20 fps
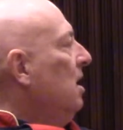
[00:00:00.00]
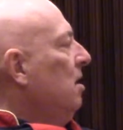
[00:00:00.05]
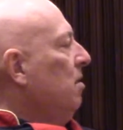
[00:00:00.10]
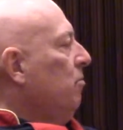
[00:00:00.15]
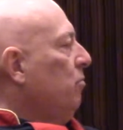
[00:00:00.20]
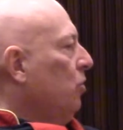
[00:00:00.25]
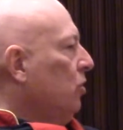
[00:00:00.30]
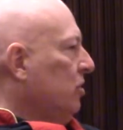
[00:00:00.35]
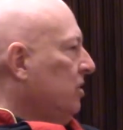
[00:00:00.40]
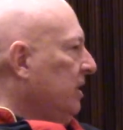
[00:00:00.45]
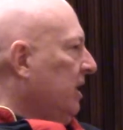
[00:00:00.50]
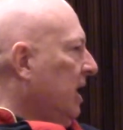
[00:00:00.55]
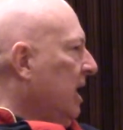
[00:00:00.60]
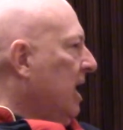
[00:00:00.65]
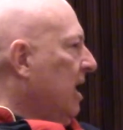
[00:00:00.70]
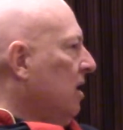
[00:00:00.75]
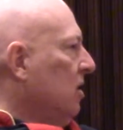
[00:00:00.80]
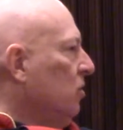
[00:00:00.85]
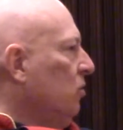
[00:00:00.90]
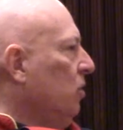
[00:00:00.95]
do. Mercy
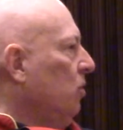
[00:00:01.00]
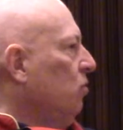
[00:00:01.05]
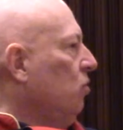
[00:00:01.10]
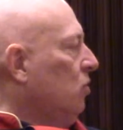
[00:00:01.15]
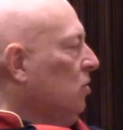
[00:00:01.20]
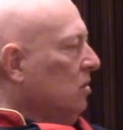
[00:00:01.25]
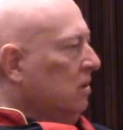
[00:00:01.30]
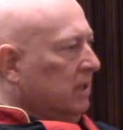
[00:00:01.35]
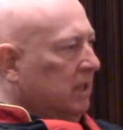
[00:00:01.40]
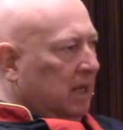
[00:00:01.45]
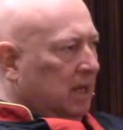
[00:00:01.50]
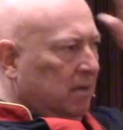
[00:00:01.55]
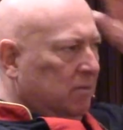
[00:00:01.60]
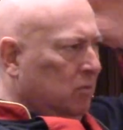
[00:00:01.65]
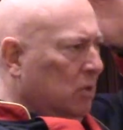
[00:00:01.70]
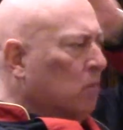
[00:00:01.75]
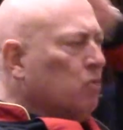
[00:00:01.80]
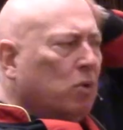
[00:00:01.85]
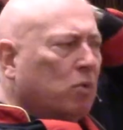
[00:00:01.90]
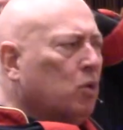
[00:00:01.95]
House, we work them.
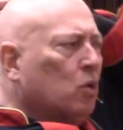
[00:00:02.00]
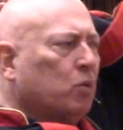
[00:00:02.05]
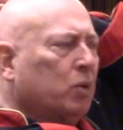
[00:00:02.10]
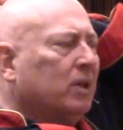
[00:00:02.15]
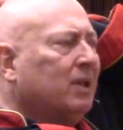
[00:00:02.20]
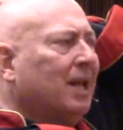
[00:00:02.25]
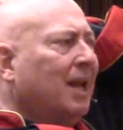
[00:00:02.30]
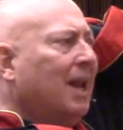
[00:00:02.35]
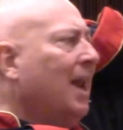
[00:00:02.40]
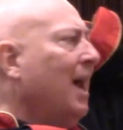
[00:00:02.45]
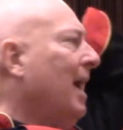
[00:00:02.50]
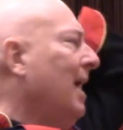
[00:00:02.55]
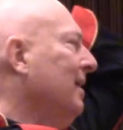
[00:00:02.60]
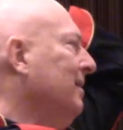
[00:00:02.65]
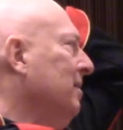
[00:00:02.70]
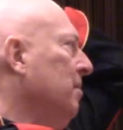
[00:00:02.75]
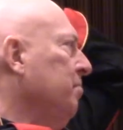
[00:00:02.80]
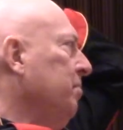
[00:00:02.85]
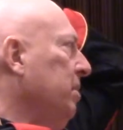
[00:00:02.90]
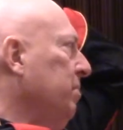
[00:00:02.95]
Well, we work with a
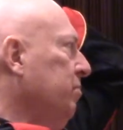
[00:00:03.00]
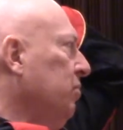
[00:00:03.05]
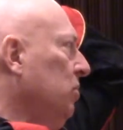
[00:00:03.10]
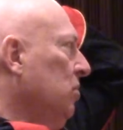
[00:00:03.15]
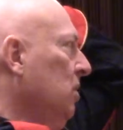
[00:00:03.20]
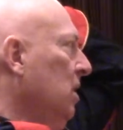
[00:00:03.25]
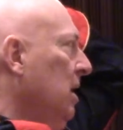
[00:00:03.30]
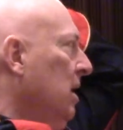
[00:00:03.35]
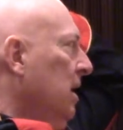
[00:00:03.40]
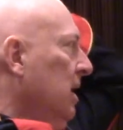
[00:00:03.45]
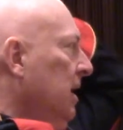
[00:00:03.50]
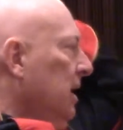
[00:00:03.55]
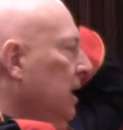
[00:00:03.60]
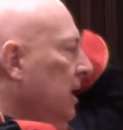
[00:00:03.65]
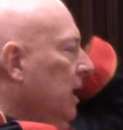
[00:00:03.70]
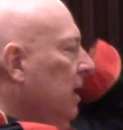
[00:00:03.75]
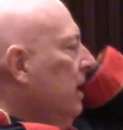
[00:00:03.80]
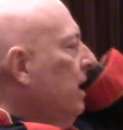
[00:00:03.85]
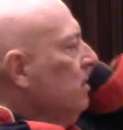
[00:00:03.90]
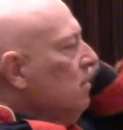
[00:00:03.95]
lot of people.
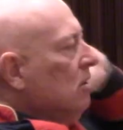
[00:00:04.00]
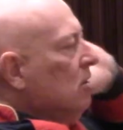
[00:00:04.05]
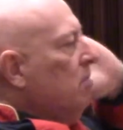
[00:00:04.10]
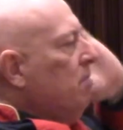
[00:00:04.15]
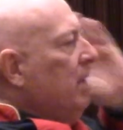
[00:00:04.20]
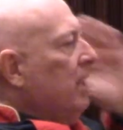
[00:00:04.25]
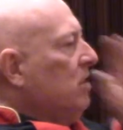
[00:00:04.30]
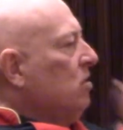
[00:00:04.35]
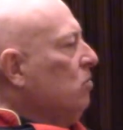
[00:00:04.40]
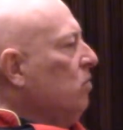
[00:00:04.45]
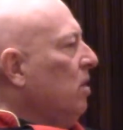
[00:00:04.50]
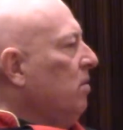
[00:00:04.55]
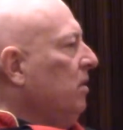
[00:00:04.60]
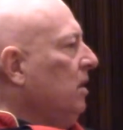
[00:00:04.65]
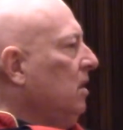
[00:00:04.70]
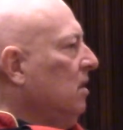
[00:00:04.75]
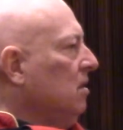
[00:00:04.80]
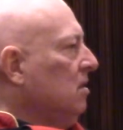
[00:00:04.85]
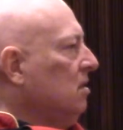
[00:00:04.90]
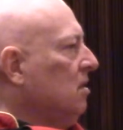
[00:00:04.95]
And that's the best way
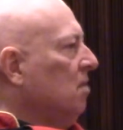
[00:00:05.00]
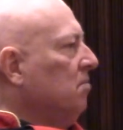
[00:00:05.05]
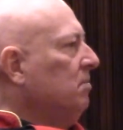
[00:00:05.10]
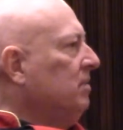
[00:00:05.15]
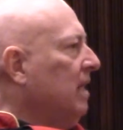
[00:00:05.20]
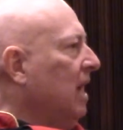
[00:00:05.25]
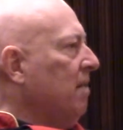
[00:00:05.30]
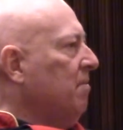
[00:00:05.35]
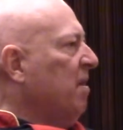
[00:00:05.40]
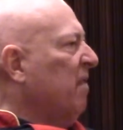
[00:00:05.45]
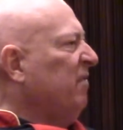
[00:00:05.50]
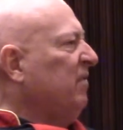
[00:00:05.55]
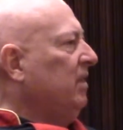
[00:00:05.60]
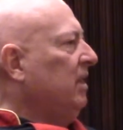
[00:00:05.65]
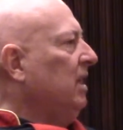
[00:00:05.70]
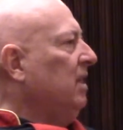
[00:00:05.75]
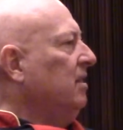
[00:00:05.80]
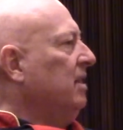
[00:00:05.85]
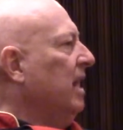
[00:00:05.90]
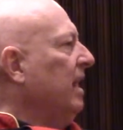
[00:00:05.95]
because sometimes I
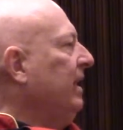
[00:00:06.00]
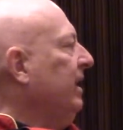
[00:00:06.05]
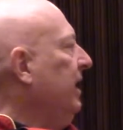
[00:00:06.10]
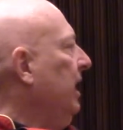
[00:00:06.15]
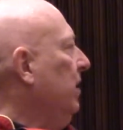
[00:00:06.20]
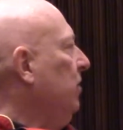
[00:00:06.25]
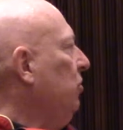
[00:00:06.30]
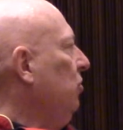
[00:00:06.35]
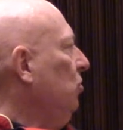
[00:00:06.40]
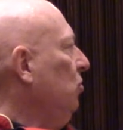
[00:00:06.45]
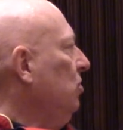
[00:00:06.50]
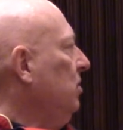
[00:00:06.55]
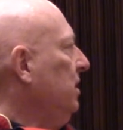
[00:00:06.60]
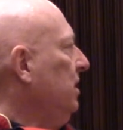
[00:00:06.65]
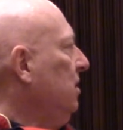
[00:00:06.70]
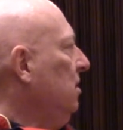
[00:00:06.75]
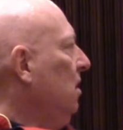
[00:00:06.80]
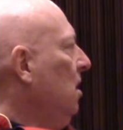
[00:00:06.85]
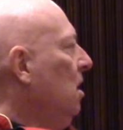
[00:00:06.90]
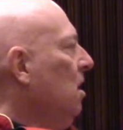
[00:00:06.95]
think that I can't use
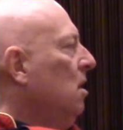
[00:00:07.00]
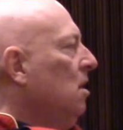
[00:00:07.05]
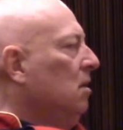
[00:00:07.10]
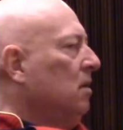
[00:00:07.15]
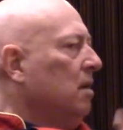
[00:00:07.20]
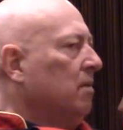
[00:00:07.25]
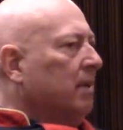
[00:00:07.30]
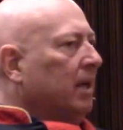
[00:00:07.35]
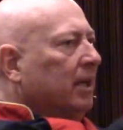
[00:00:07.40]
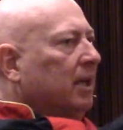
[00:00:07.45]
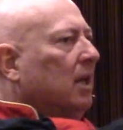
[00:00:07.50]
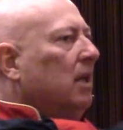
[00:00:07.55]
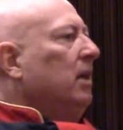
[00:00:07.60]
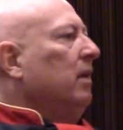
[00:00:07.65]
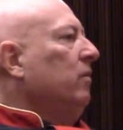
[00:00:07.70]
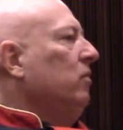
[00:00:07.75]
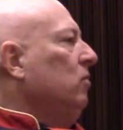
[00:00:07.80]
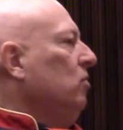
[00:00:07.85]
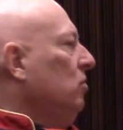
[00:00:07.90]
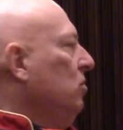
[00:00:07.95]
it, then I can
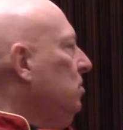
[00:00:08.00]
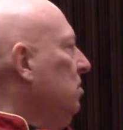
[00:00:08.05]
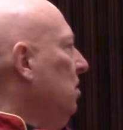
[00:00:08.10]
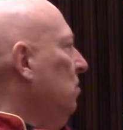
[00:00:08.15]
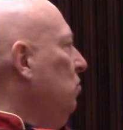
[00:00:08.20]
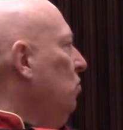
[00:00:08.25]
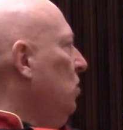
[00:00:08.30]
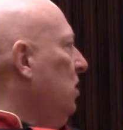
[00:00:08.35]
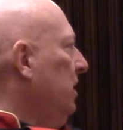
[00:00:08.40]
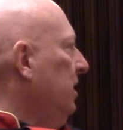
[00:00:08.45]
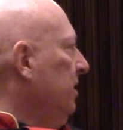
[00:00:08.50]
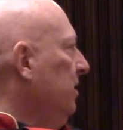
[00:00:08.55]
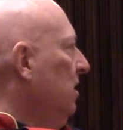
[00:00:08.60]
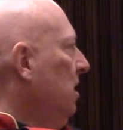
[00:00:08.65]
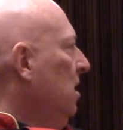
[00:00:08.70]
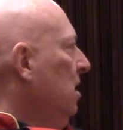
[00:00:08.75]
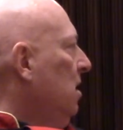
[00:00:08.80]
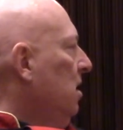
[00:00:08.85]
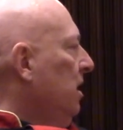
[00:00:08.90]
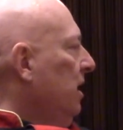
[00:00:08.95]
give it to someone.
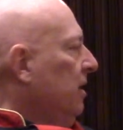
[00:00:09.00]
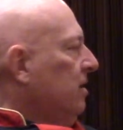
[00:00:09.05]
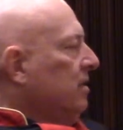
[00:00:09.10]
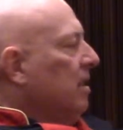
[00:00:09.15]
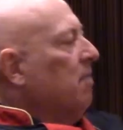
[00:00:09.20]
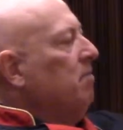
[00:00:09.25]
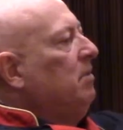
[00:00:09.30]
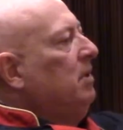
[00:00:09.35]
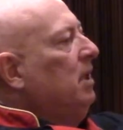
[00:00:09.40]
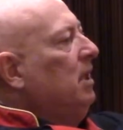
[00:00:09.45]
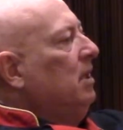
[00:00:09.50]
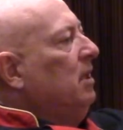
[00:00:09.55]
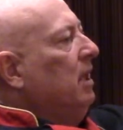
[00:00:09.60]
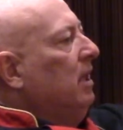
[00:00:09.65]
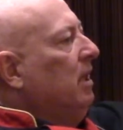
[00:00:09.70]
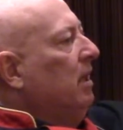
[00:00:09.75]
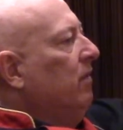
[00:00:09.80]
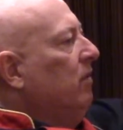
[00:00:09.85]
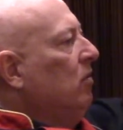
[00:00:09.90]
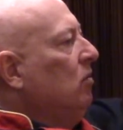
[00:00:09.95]
The same thing, they
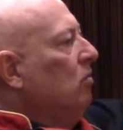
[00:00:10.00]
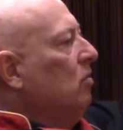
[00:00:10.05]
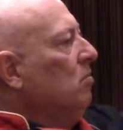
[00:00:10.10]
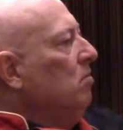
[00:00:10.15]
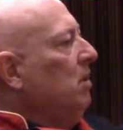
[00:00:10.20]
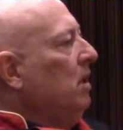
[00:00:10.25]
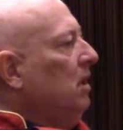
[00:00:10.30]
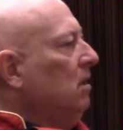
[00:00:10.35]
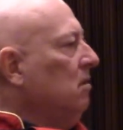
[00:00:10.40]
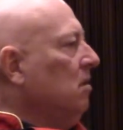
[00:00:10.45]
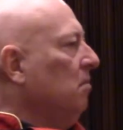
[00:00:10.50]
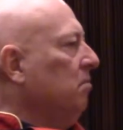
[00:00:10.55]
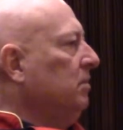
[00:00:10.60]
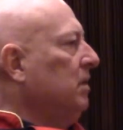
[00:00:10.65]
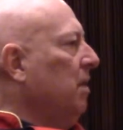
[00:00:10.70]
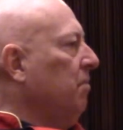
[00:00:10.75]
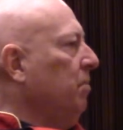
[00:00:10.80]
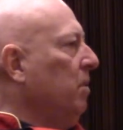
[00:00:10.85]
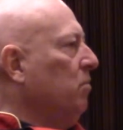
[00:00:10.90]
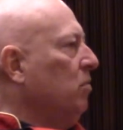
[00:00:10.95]
give it to me.
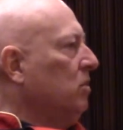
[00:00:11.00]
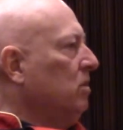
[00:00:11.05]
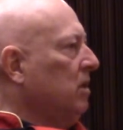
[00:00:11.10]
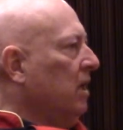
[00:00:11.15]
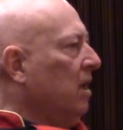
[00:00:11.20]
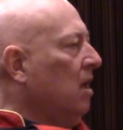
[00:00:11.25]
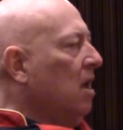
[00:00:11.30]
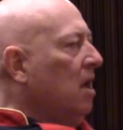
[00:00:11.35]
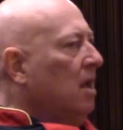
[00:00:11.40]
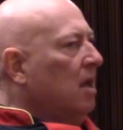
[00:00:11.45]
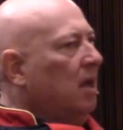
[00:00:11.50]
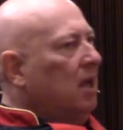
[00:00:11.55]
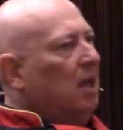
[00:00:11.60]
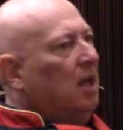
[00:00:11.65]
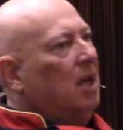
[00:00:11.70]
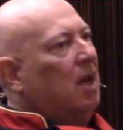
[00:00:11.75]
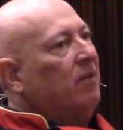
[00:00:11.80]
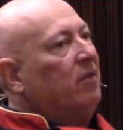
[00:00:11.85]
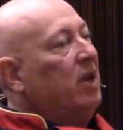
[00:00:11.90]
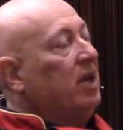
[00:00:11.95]
Sometimes people say,
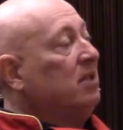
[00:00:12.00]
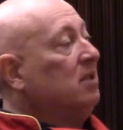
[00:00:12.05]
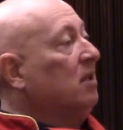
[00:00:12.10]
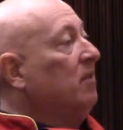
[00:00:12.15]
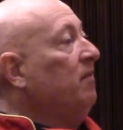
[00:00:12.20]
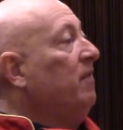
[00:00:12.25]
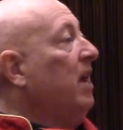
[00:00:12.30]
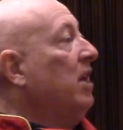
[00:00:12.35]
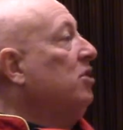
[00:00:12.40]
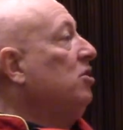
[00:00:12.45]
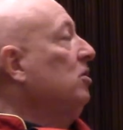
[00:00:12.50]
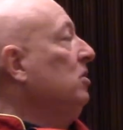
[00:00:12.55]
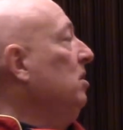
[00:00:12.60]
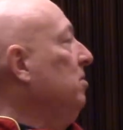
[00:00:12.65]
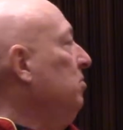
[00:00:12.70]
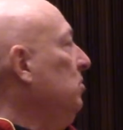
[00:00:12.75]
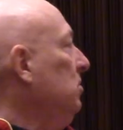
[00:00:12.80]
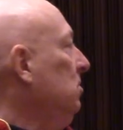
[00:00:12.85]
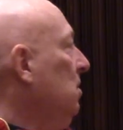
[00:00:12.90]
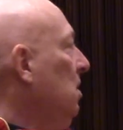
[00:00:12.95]
hey, I have extra
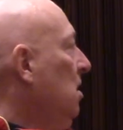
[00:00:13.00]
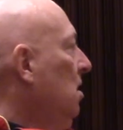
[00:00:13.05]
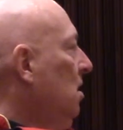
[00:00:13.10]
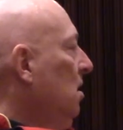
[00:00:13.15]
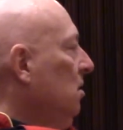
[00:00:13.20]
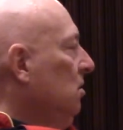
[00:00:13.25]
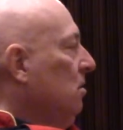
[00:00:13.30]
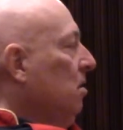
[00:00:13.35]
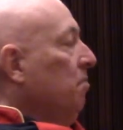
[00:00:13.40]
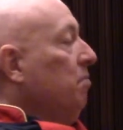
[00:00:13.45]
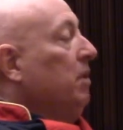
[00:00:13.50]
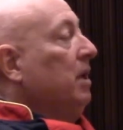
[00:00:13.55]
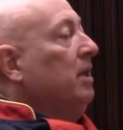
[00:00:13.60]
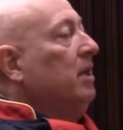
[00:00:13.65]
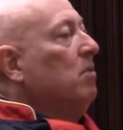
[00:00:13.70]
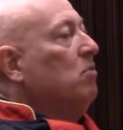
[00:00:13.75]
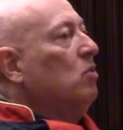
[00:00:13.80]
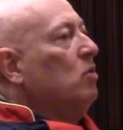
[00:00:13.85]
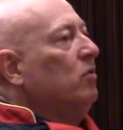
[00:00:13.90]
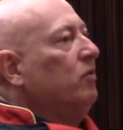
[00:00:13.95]
vegetable. So bring
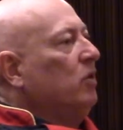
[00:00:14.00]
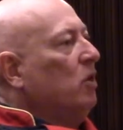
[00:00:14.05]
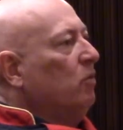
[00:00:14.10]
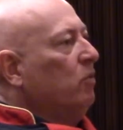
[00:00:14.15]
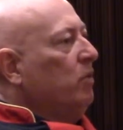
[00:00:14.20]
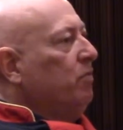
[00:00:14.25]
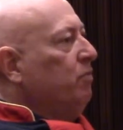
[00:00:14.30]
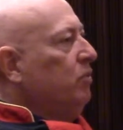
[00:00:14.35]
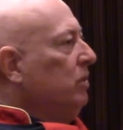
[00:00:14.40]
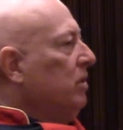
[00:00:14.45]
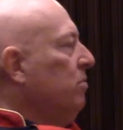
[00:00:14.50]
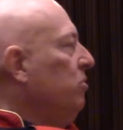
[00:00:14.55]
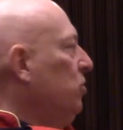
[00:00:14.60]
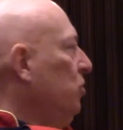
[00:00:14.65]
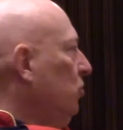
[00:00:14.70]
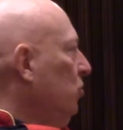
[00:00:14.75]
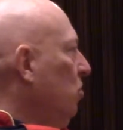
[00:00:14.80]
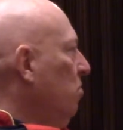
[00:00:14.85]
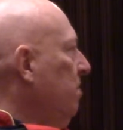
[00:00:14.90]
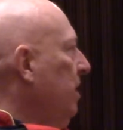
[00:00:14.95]
them over and we put them on a
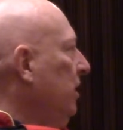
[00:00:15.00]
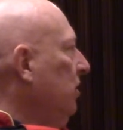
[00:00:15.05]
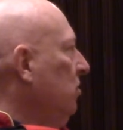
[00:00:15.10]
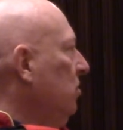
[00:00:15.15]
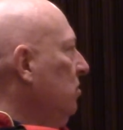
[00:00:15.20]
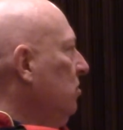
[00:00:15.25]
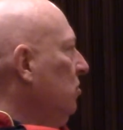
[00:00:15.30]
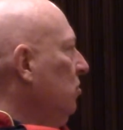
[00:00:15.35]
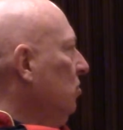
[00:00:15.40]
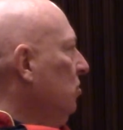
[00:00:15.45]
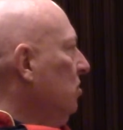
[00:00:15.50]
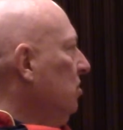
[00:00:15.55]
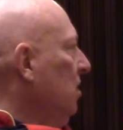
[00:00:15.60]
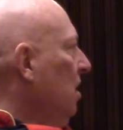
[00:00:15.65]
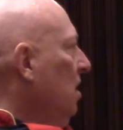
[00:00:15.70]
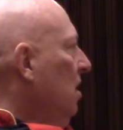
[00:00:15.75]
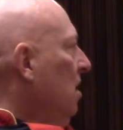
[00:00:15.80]
tomato sauce.